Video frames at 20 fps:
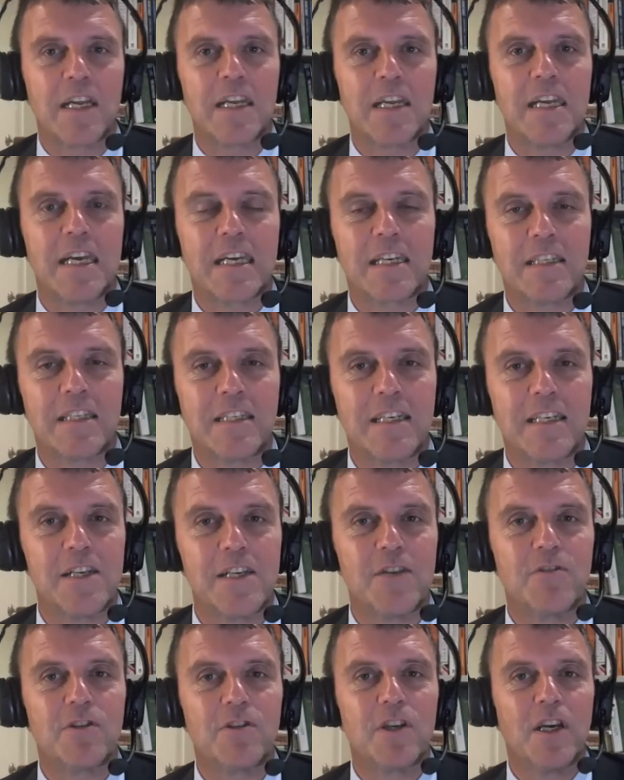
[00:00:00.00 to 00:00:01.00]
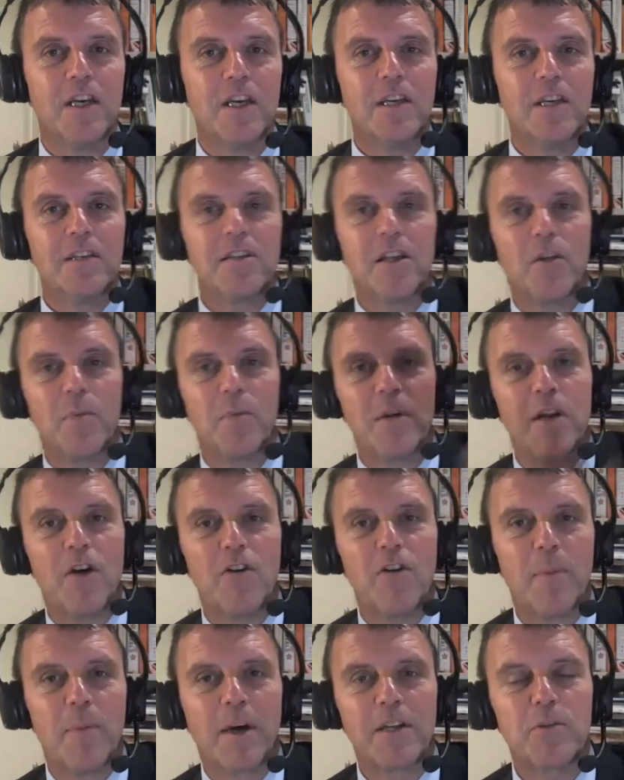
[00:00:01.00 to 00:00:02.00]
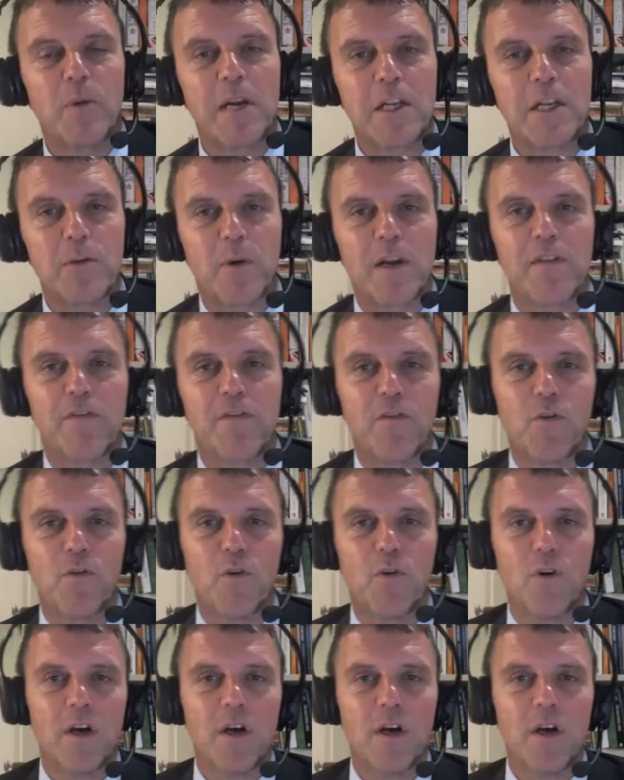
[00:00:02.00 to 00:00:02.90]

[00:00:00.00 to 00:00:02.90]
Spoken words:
a year continues, so that we know that by 2024,